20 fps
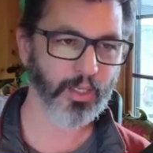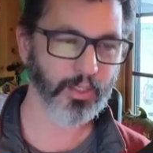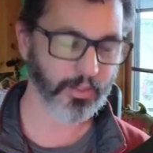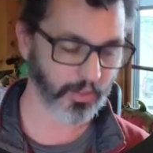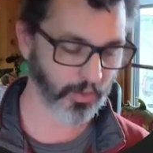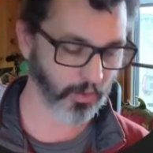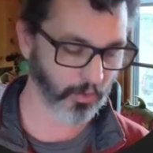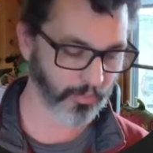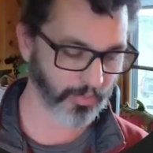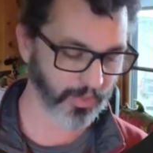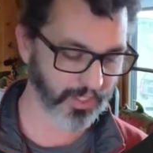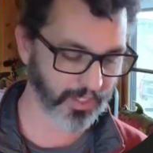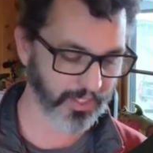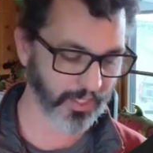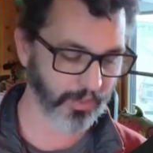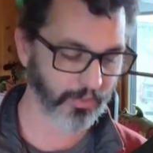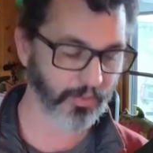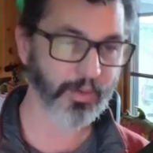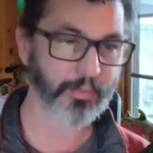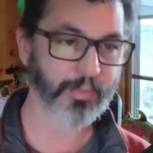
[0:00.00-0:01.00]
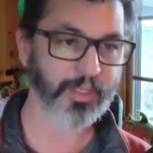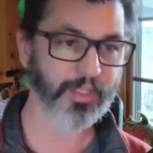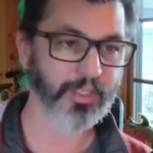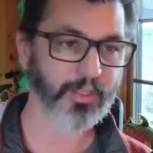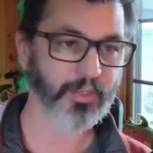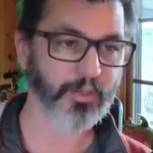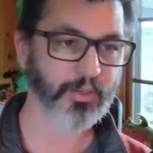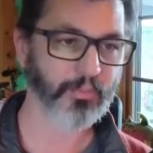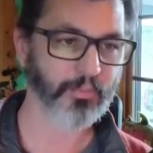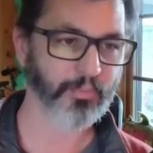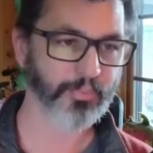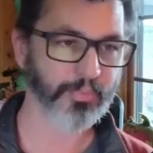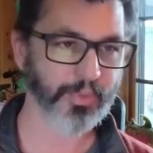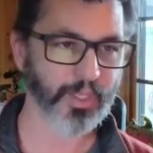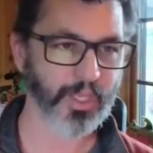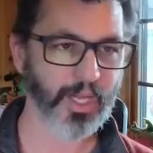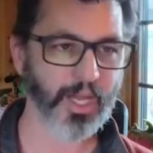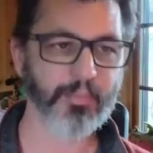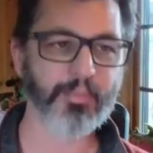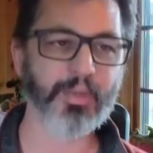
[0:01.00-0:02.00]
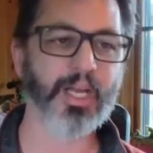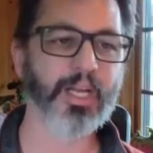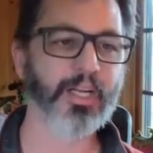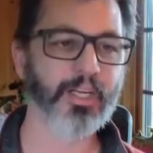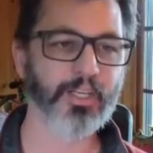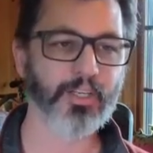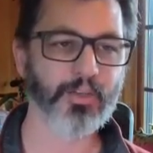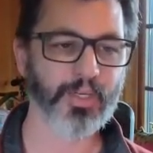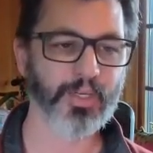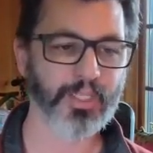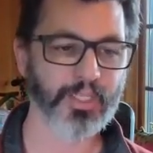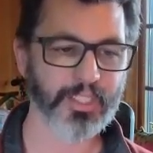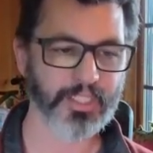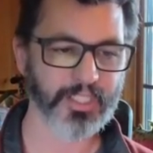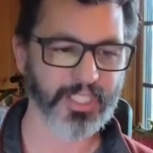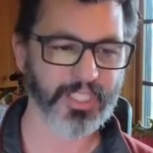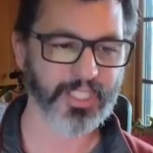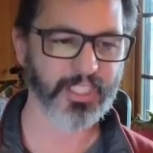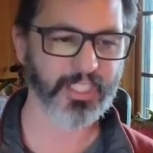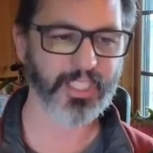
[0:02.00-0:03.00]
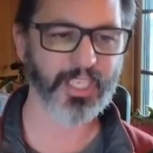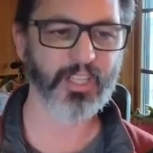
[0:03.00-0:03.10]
nope, that's not what I meant to do. I'm not going to do it in this session.